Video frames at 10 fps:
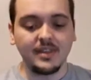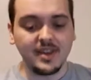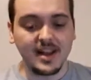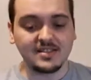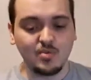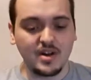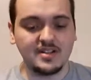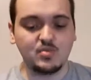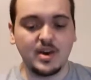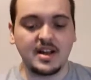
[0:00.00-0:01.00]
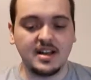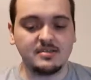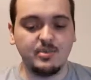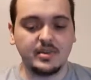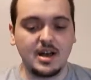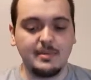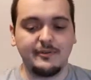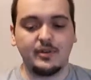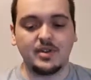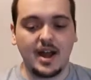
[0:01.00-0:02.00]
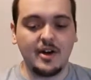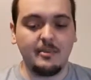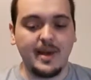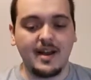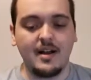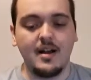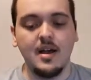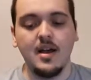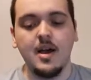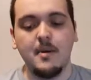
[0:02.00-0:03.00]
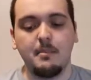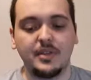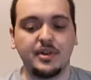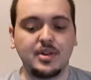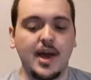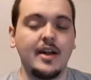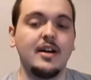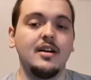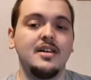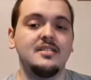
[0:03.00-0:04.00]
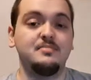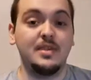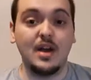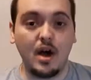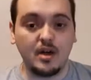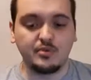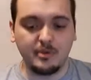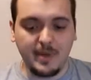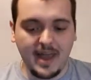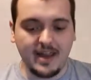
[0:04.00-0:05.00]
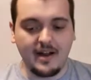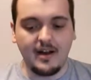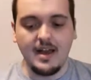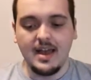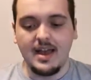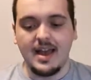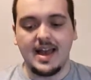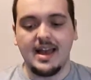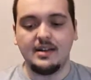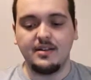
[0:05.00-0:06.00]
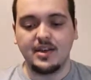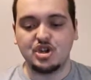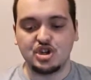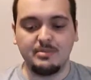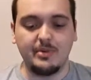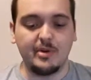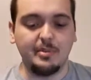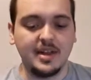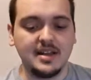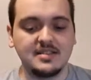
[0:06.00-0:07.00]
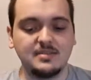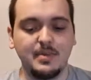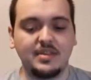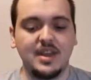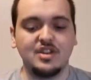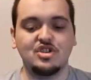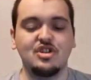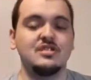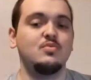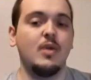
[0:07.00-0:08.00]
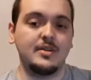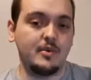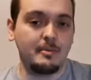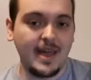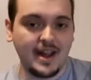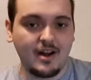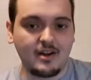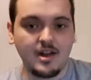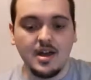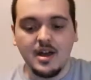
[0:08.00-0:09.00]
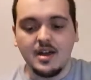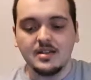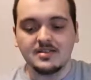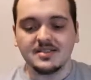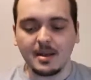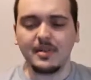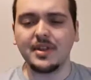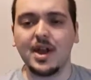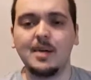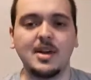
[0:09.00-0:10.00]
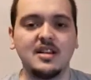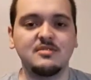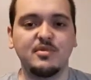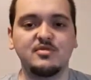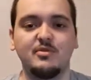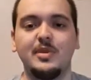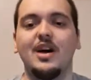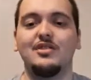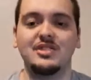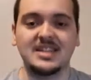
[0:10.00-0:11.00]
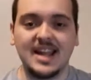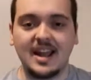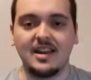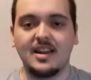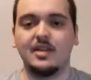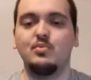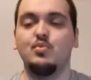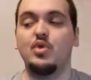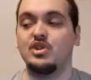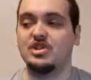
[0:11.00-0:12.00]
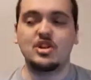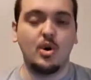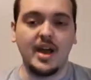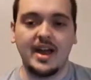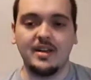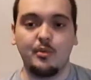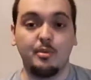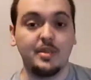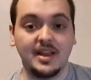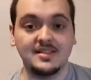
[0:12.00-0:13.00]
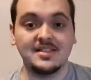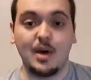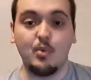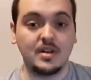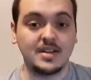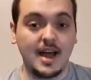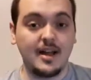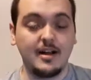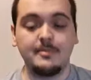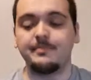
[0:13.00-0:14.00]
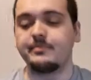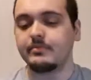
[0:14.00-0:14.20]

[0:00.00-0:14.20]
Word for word: The next one is when a customer would come in for tire repair, but their tire is beyond repair and they should be replaced, but they just want it repaired. Some of the time customers would be understanding and would just go ahead and replace that one tire